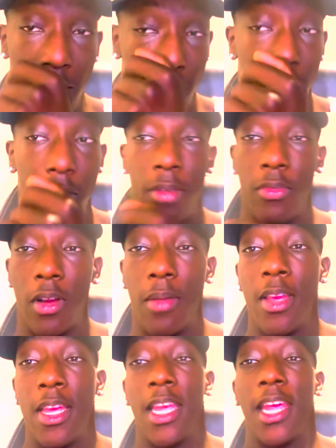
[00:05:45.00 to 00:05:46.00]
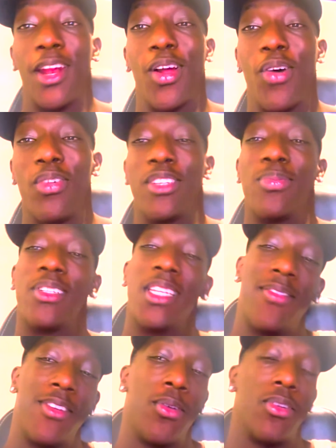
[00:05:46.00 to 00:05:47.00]
never give up, and always
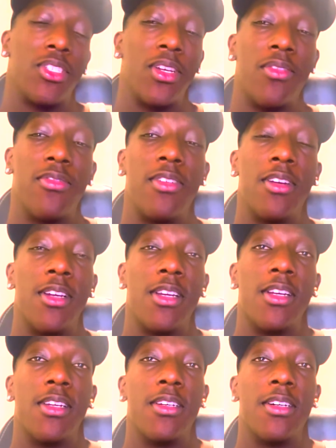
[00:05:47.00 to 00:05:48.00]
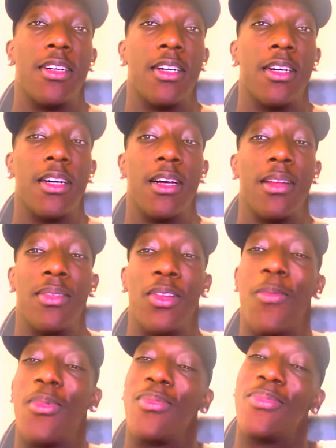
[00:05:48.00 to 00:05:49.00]
believe in yourself. Uh,
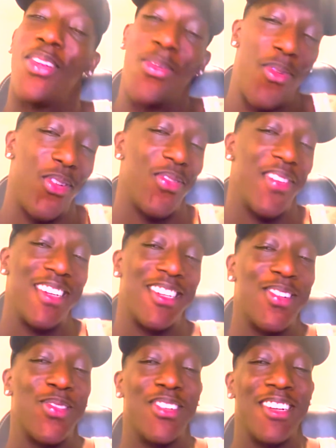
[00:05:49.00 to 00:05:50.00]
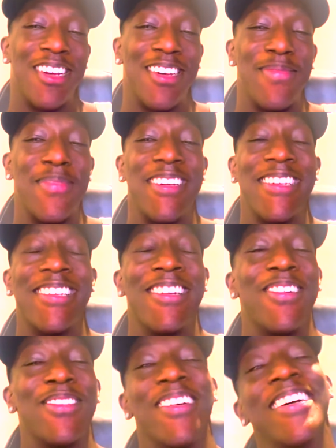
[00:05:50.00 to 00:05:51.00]
little, little motivational John, man, you
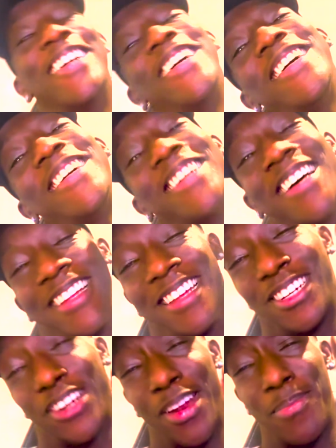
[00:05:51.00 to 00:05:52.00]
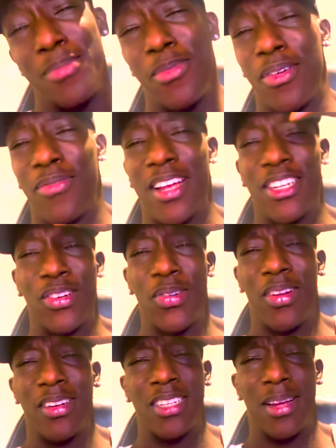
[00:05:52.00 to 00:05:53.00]
know. I like try to be motivational
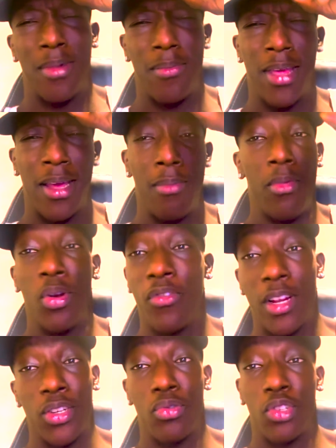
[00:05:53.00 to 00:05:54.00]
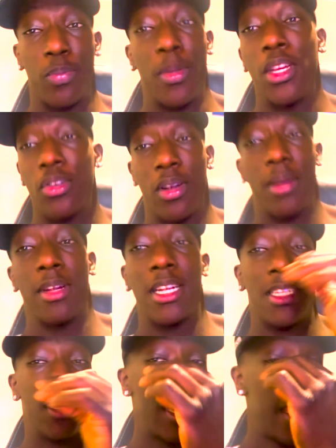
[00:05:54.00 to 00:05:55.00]
all the time. I'm not a motivational speaker. I, I
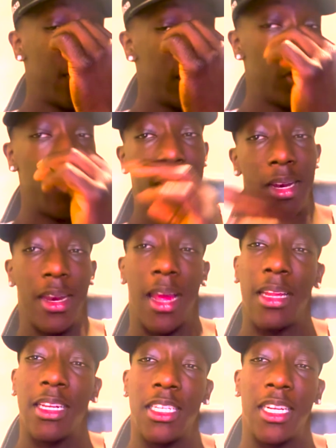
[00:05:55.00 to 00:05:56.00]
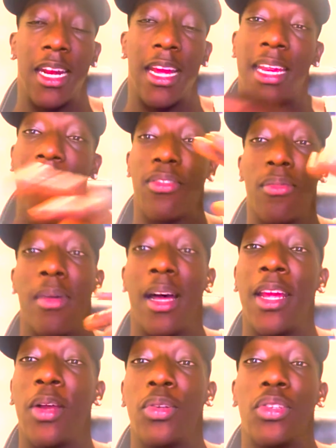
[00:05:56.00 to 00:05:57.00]
just have a little bit of knowledge that I get from my
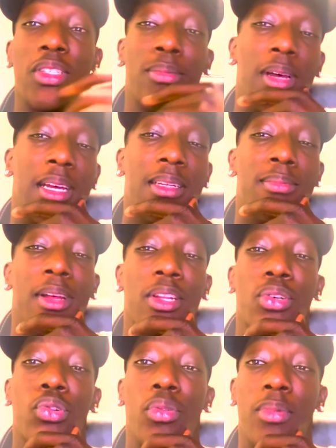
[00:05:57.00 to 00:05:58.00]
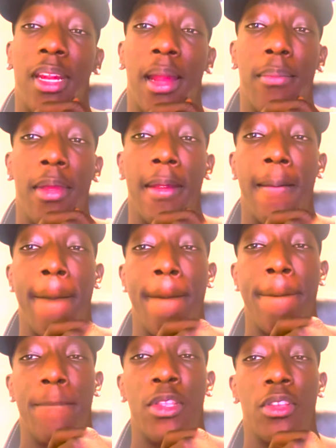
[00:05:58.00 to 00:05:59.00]
elders and my, my little group that I'm in.
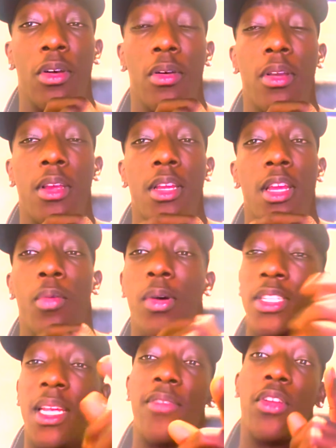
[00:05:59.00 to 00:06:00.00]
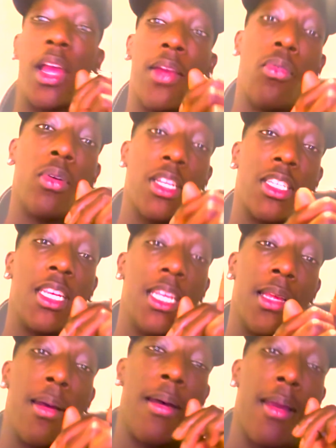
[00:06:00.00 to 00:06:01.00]
So once again, if y'all ever want to see
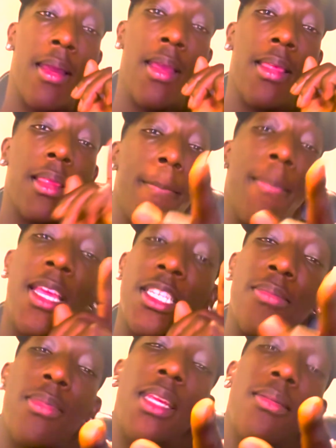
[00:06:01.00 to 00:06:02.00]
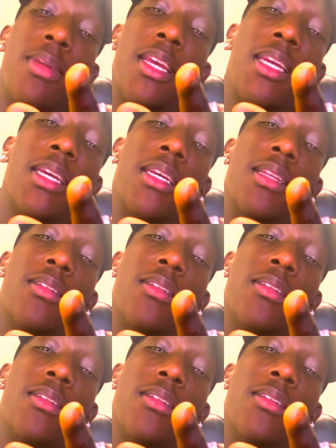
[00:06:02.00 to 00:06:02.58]
the, the men's meet, man,